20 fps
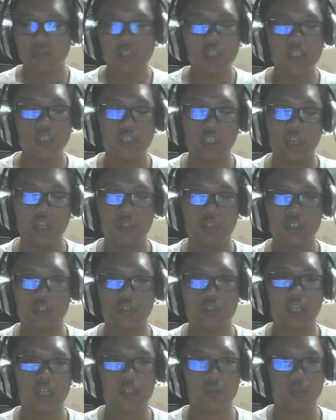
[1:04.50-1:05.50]
share with you
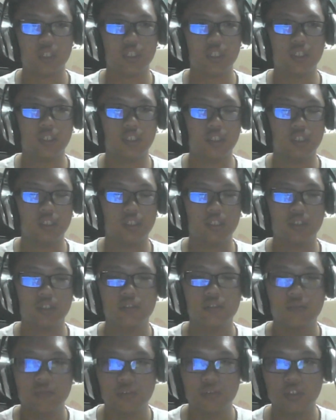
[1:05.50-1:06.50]
guys while you hear,
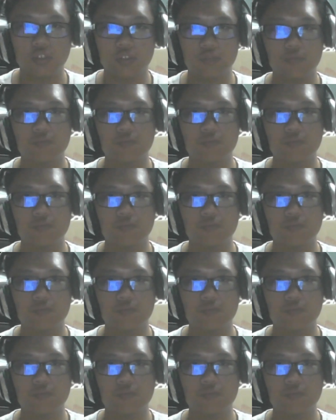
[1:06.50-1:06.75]
you know,